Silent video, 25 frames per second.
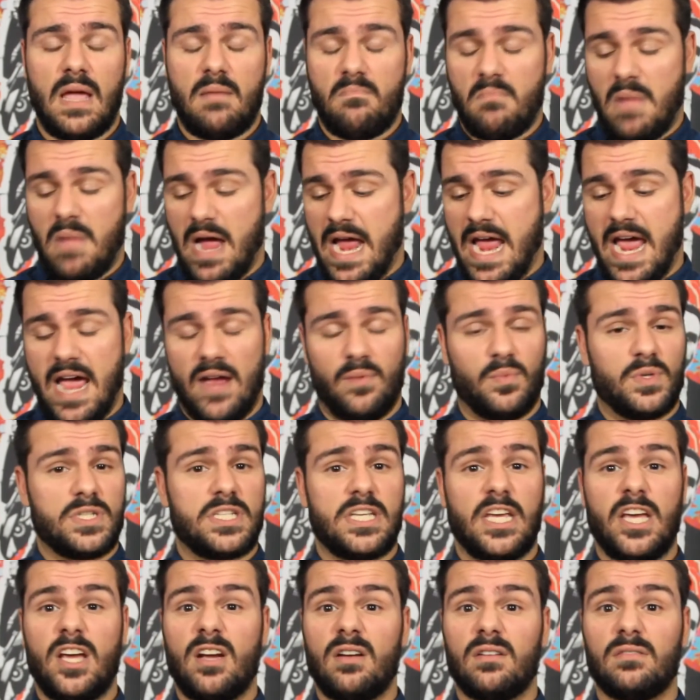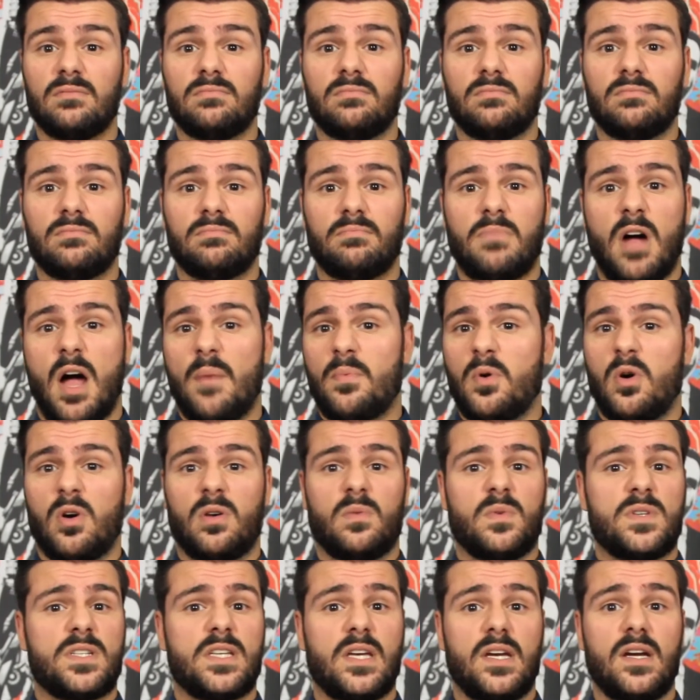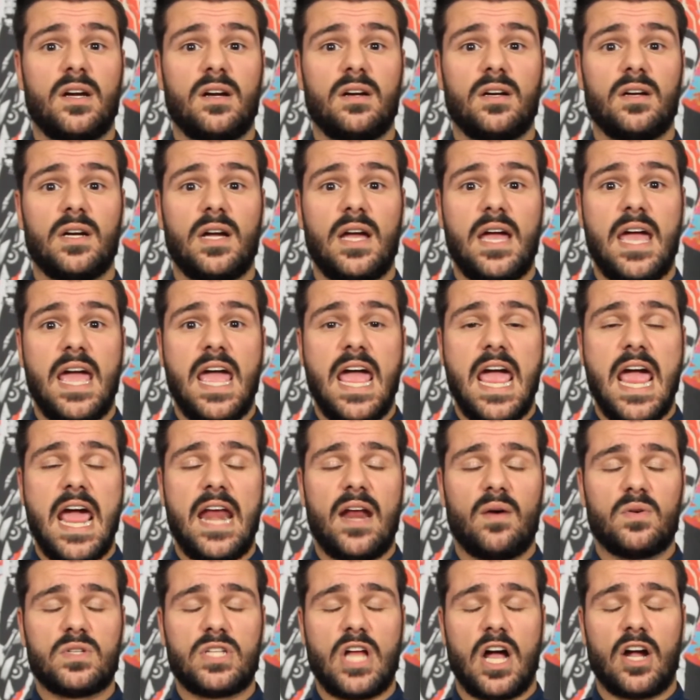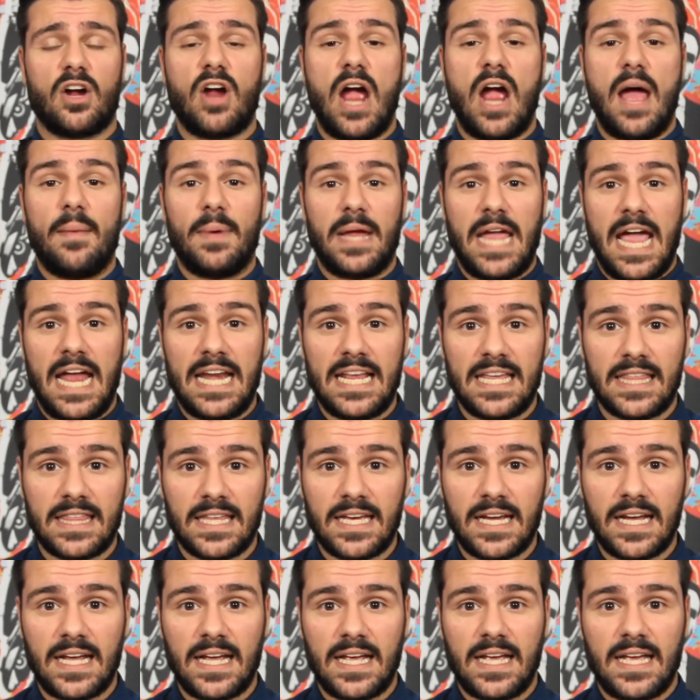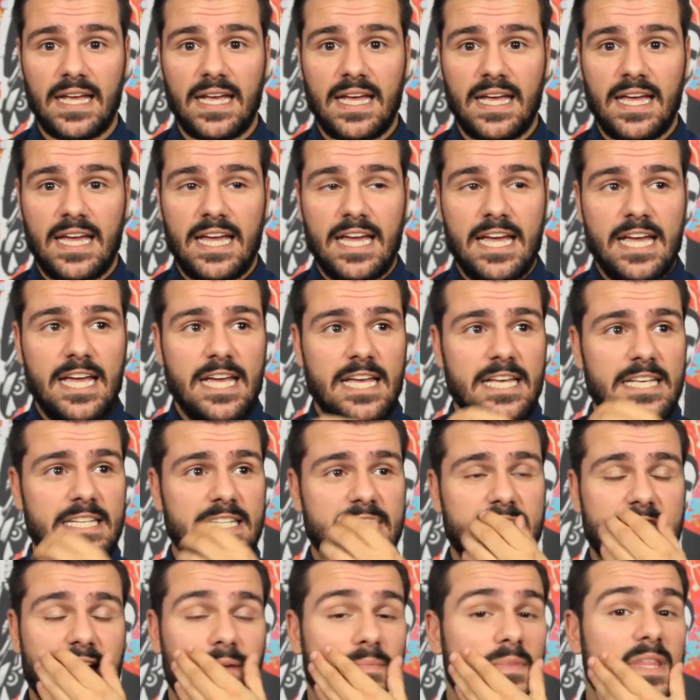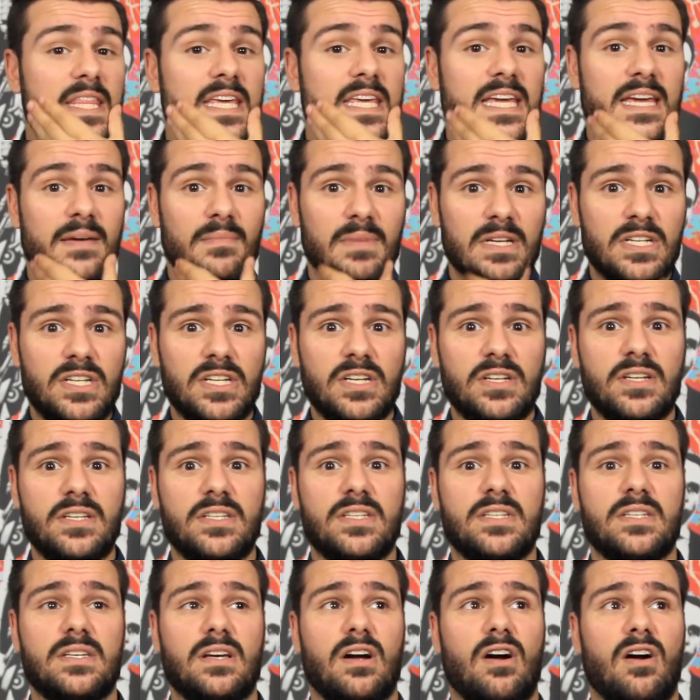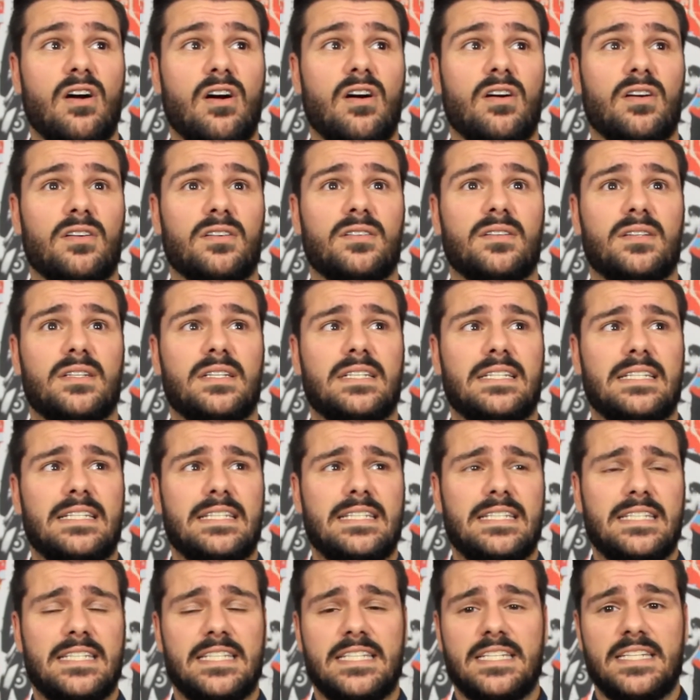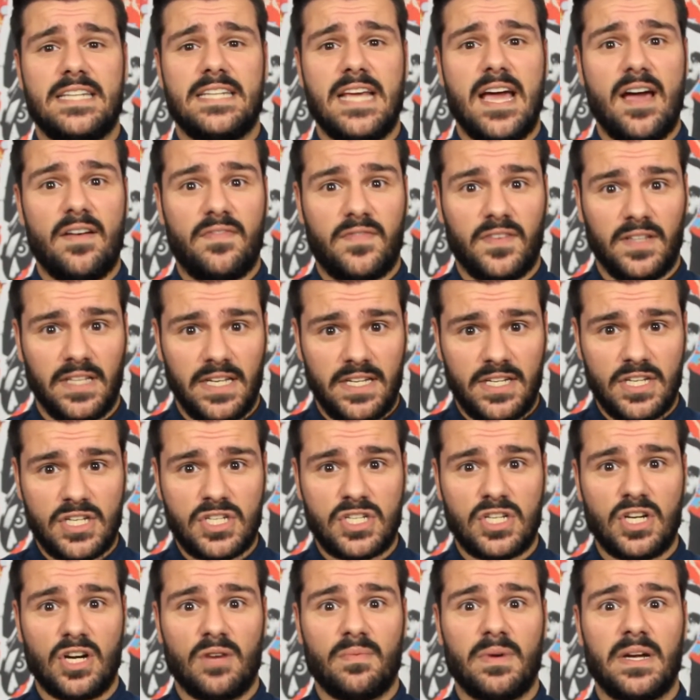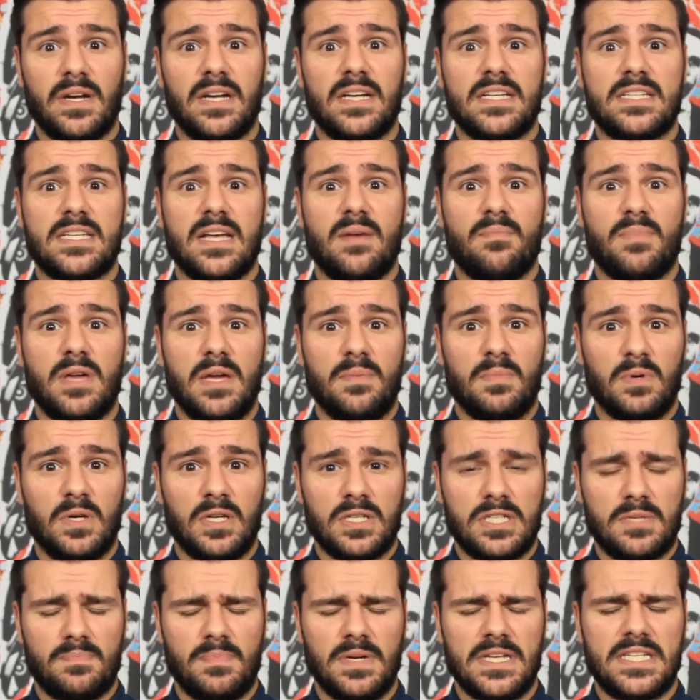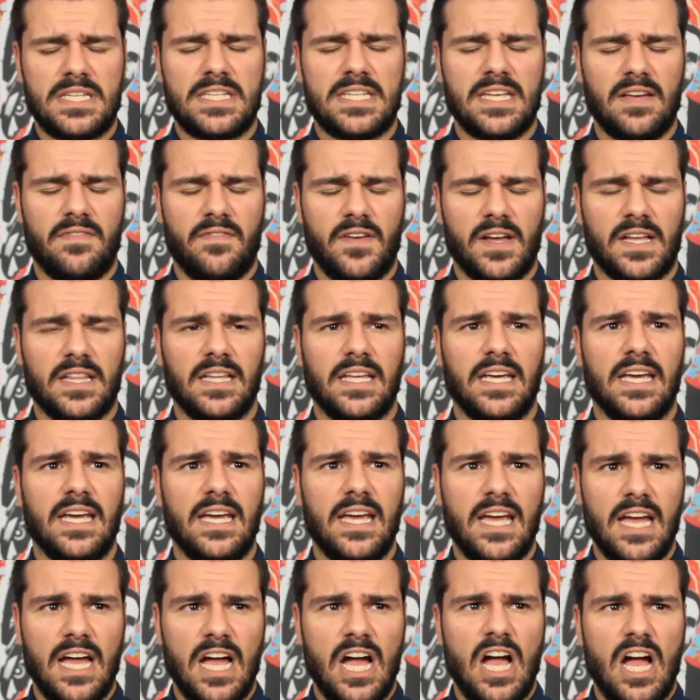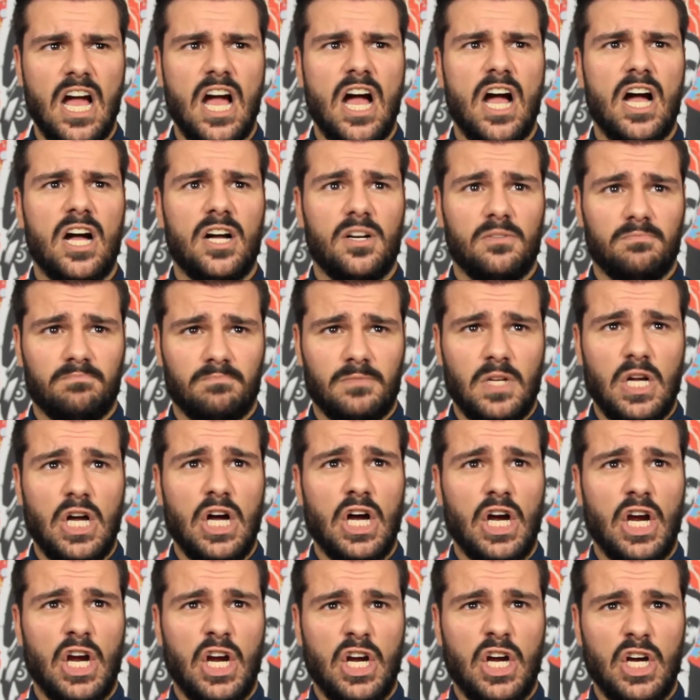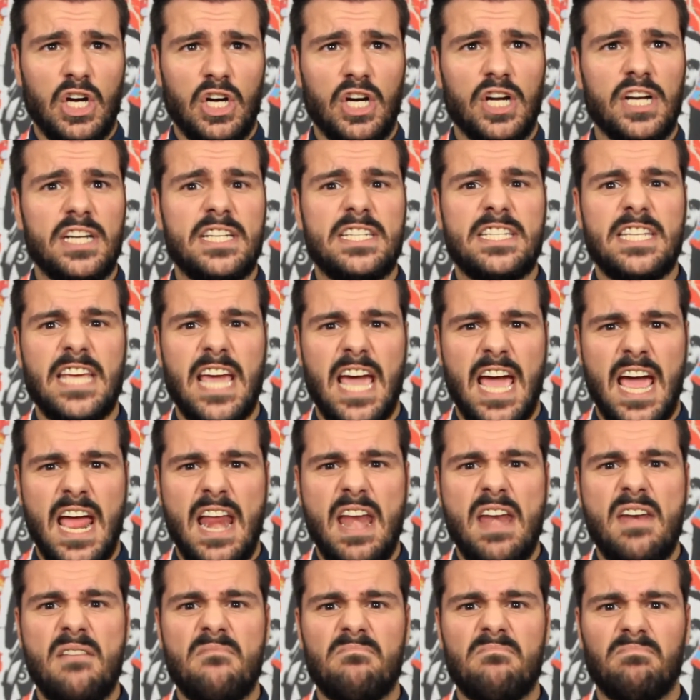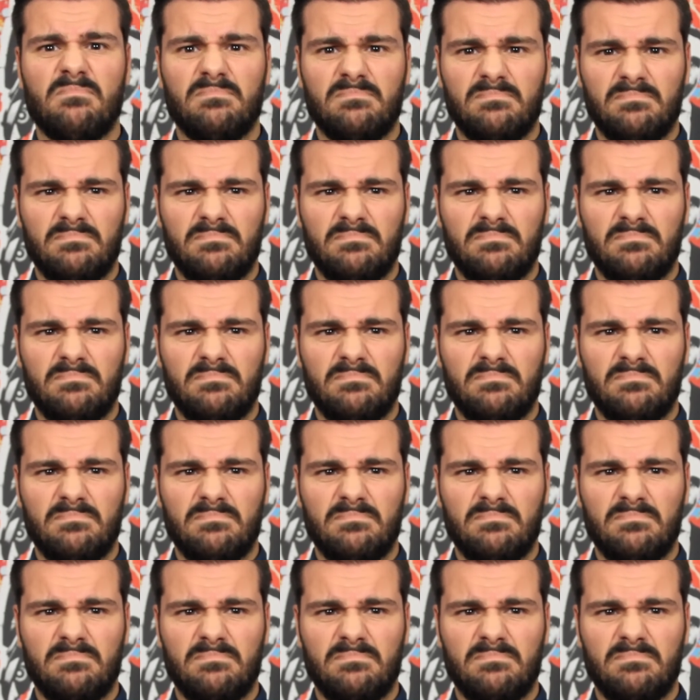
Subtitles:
My hand was here, popcorn was here, and I was not grabbing anything. Some of the images are definitely disturbing to some people, specifically a good 10